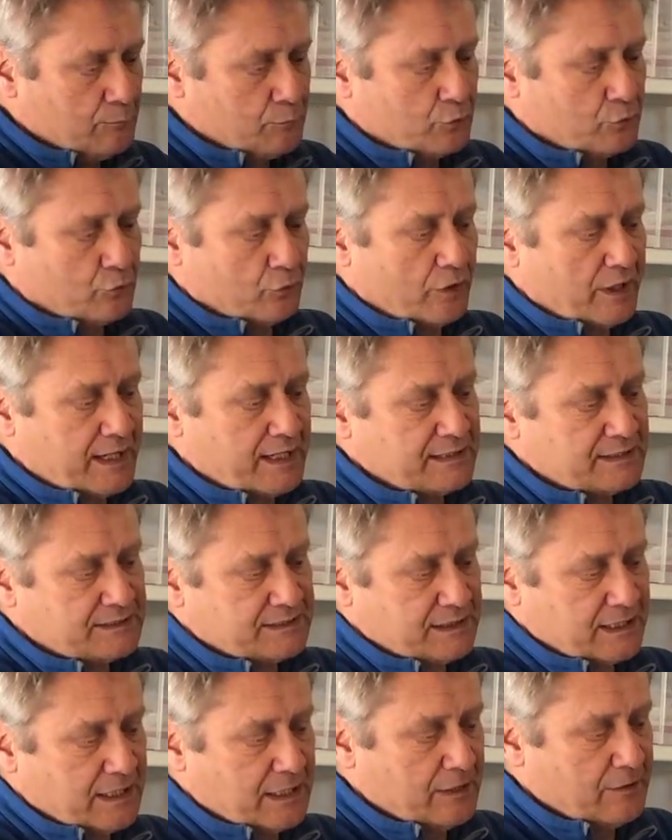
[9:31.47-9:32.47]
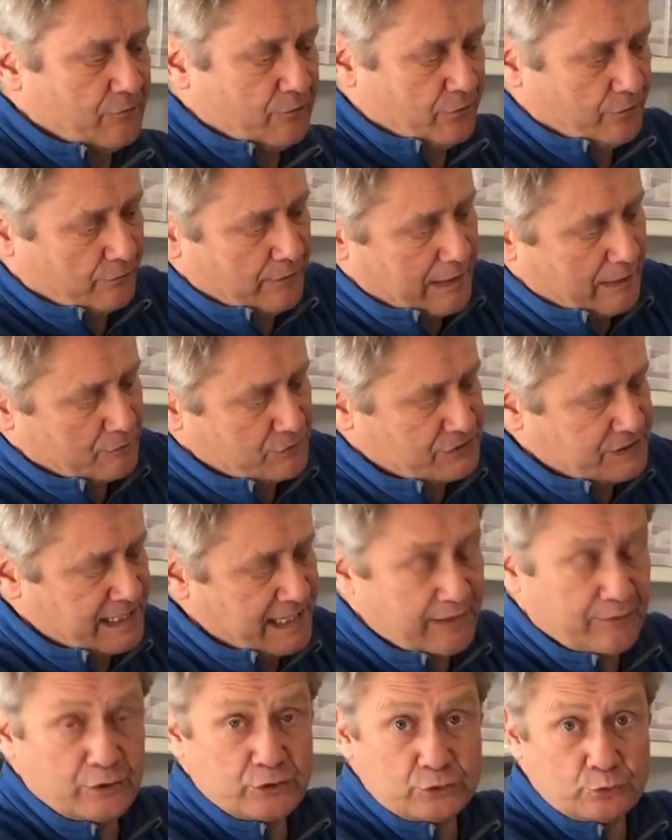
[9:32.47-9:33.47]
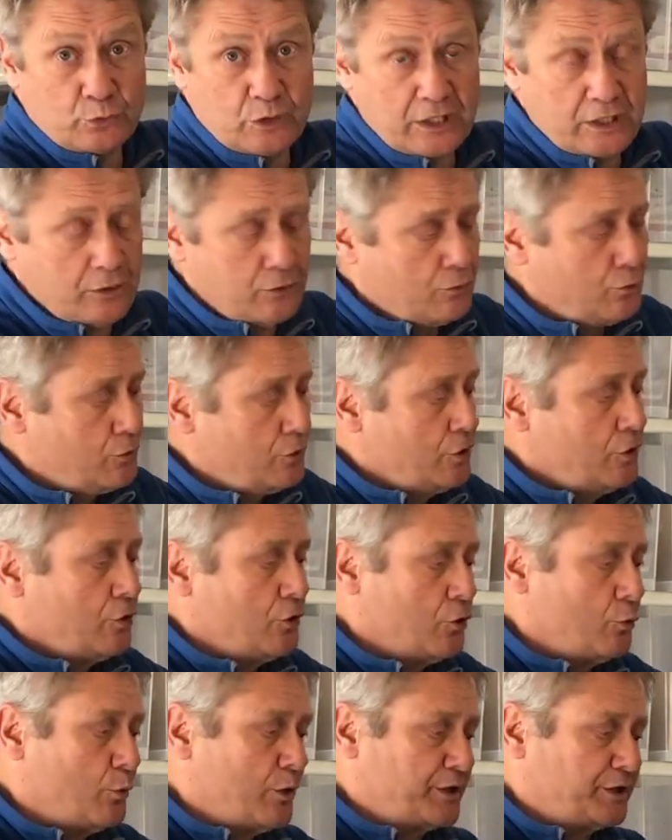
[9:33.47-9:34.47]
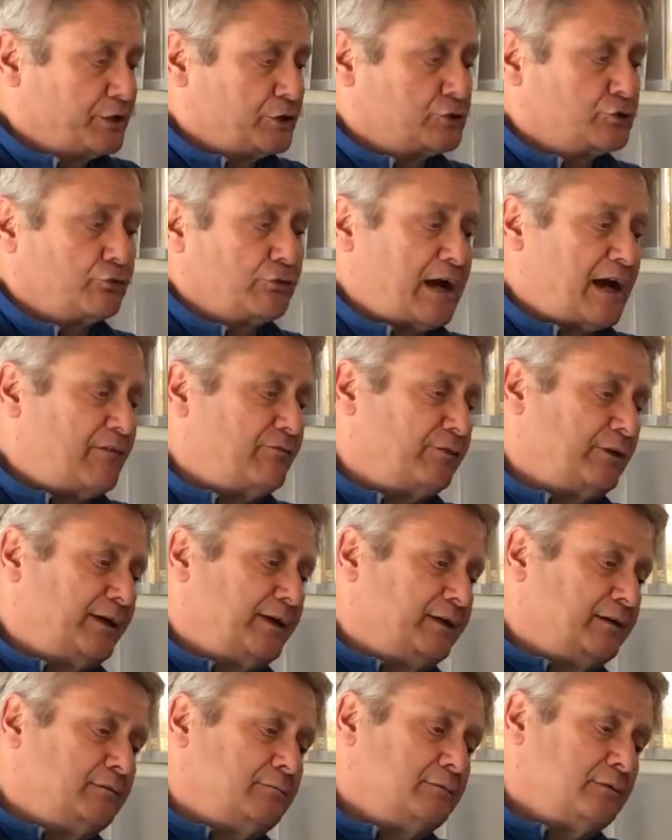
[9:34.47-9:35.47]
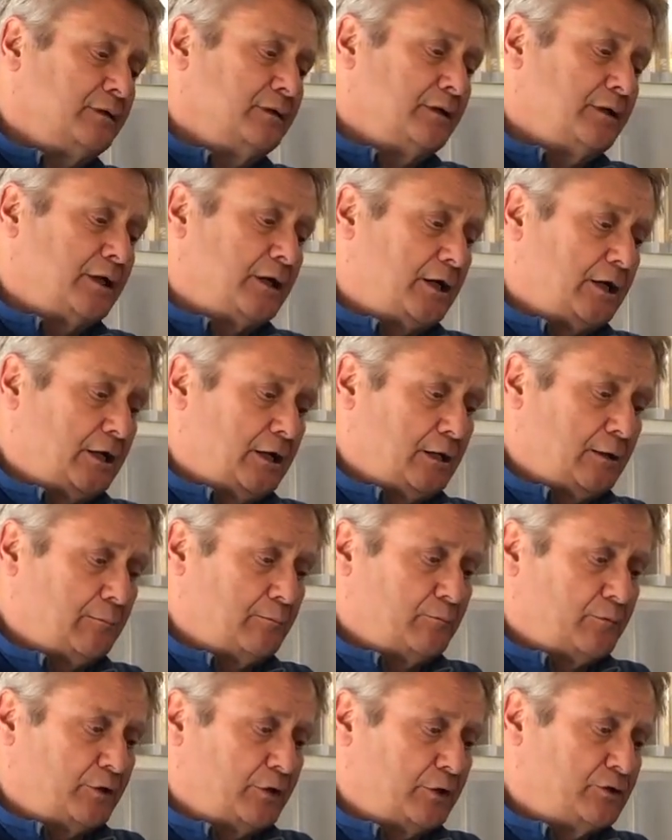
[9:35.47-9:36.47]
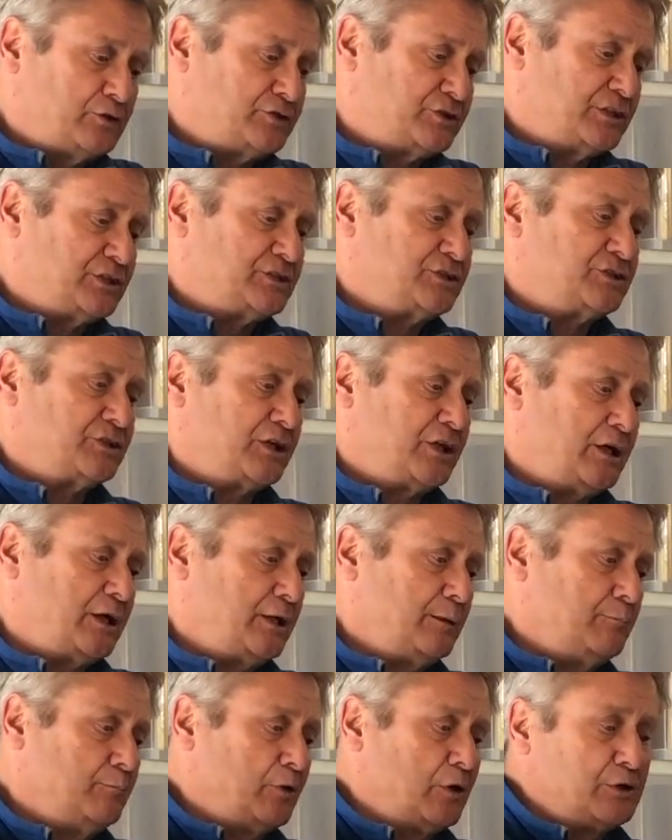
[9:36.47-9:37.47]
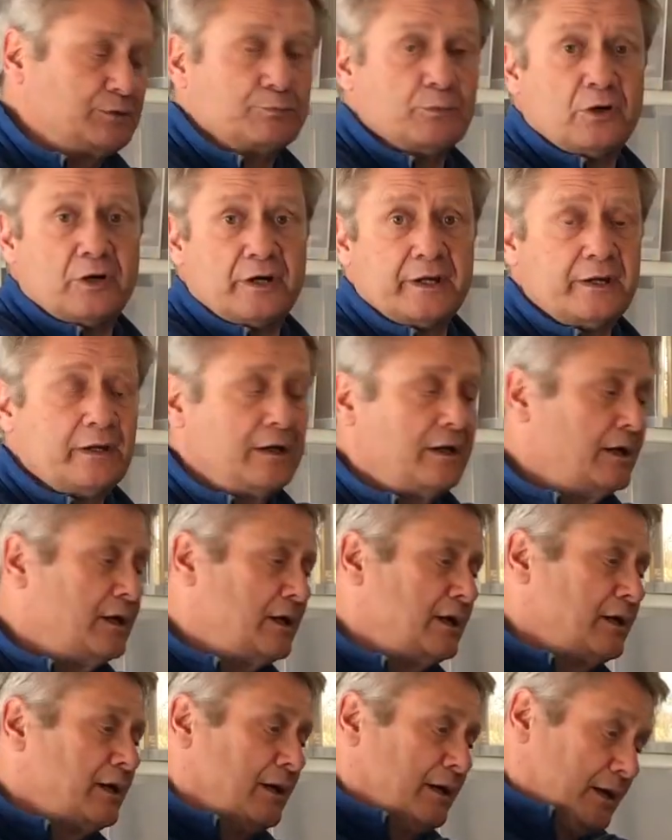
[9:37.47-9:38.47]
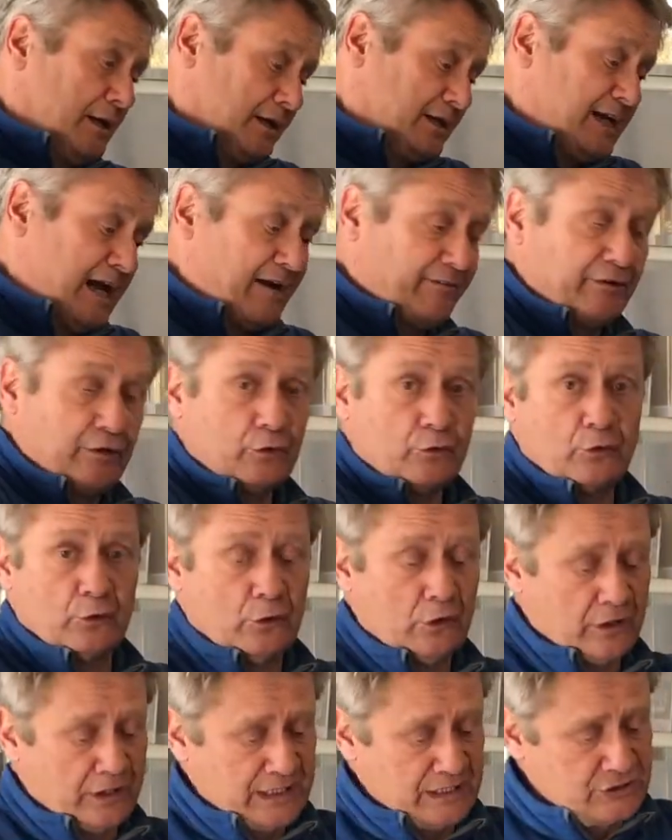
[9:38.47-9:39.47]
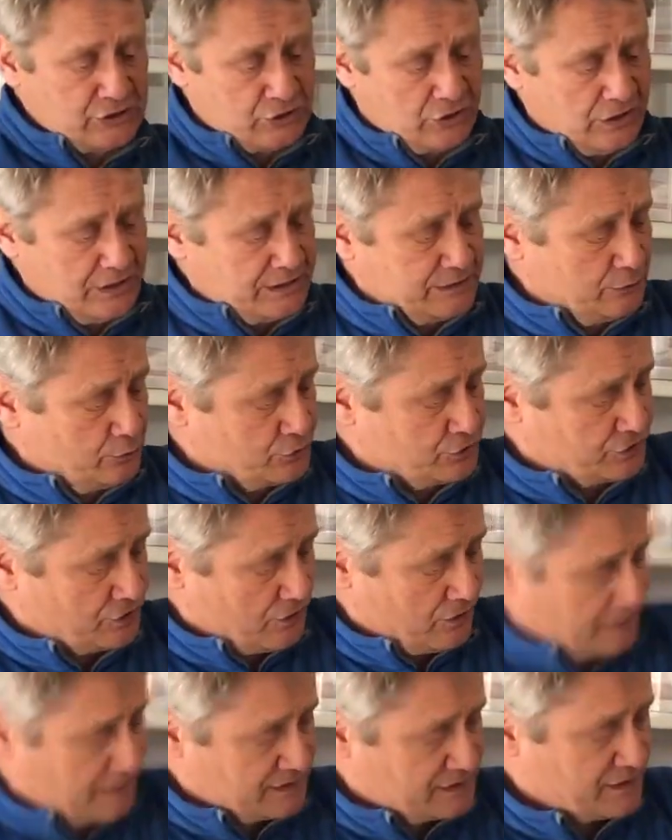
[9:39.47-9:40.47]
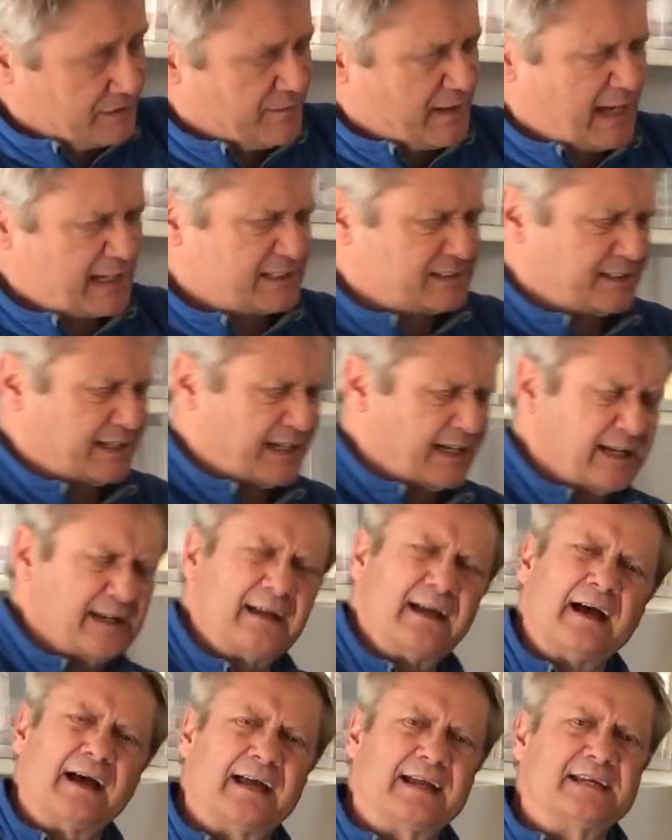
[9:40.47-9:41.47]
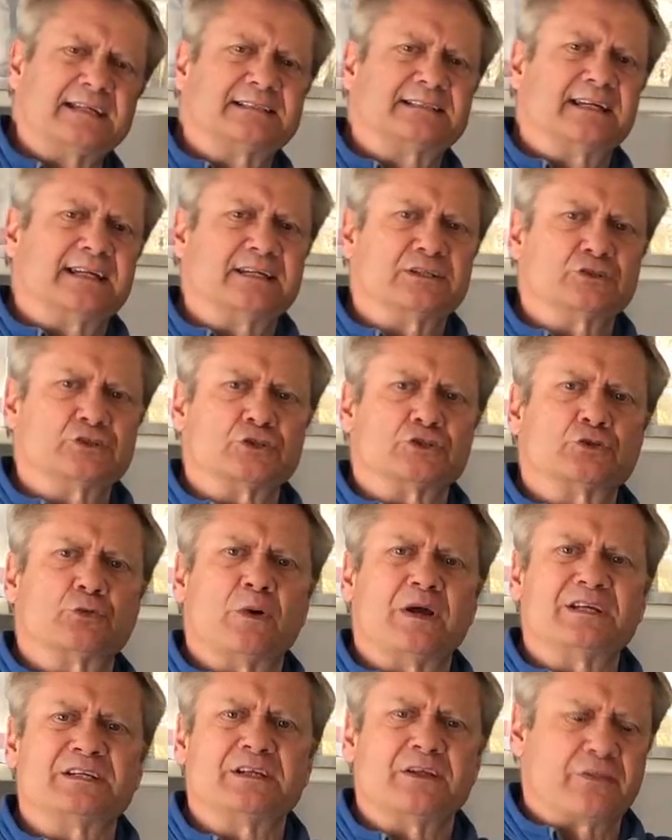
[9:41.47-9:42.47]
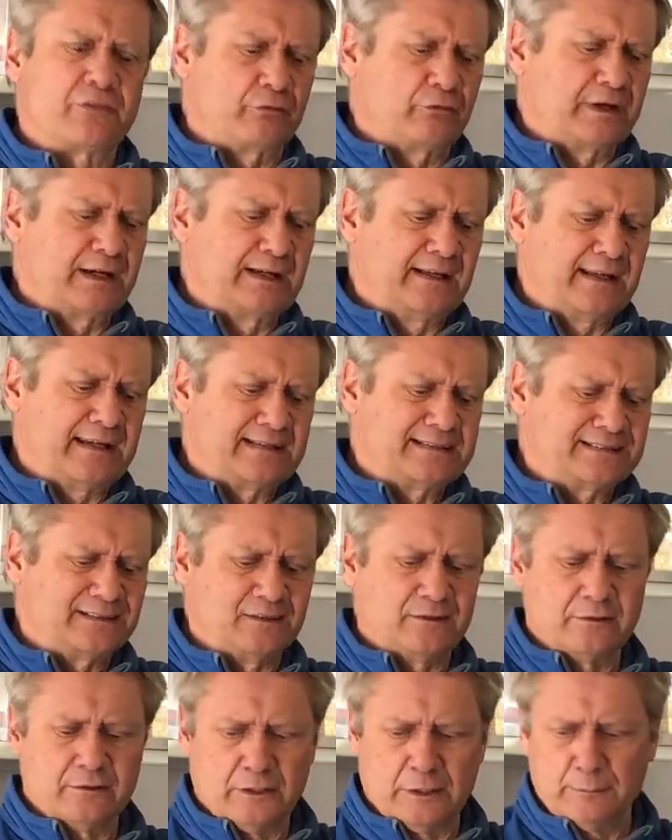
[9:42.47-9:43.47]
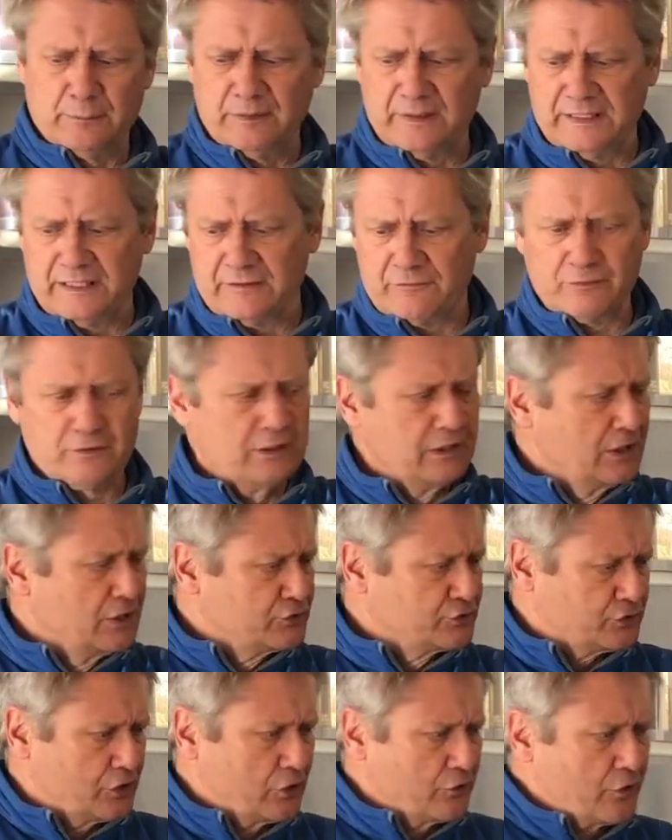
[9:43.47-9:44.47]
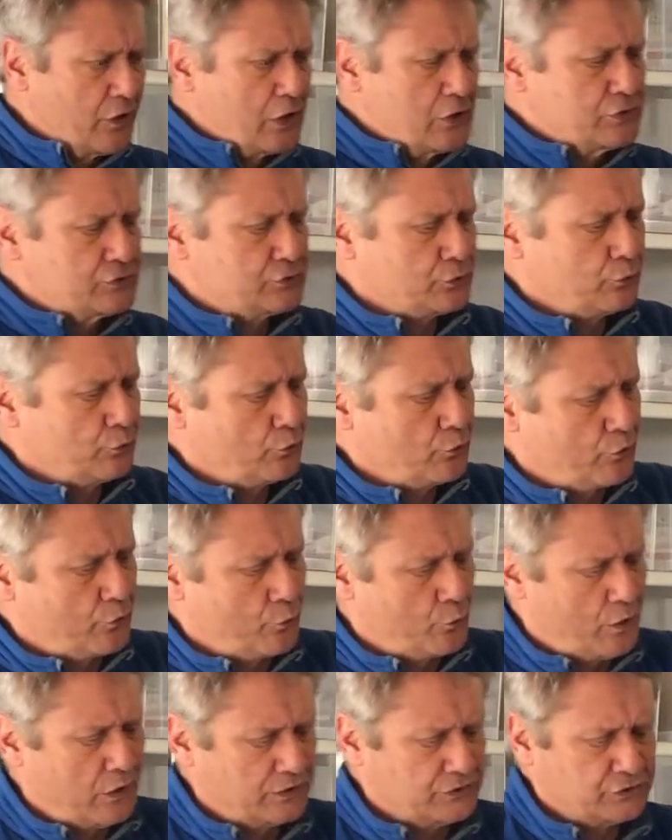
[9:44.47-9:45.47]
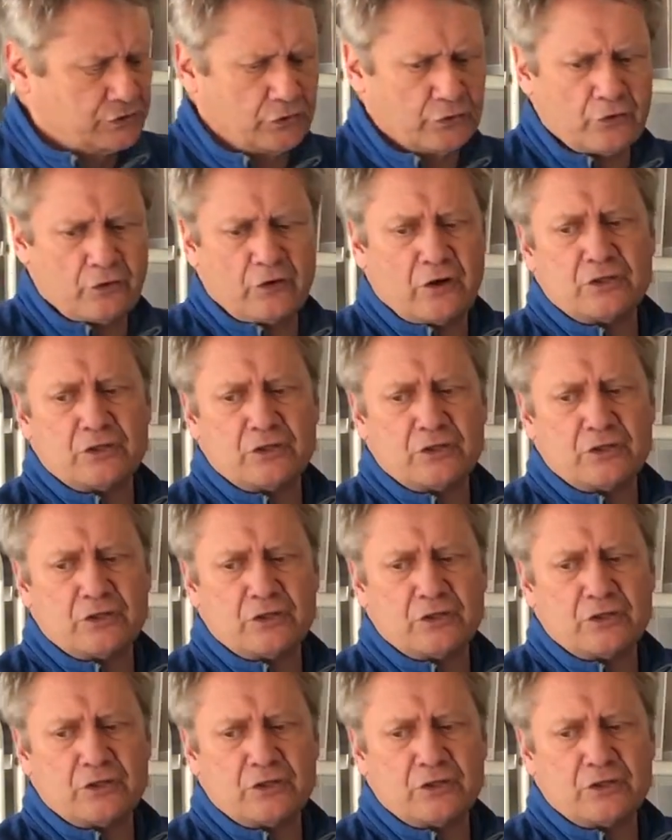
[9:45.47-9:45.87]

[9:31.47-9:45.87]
Great for around town as well, or when you're travelling. Use this as my carry-on luggage, ideal size, and that's a 18 to 23 litre, I believe. So those are all of the ones on our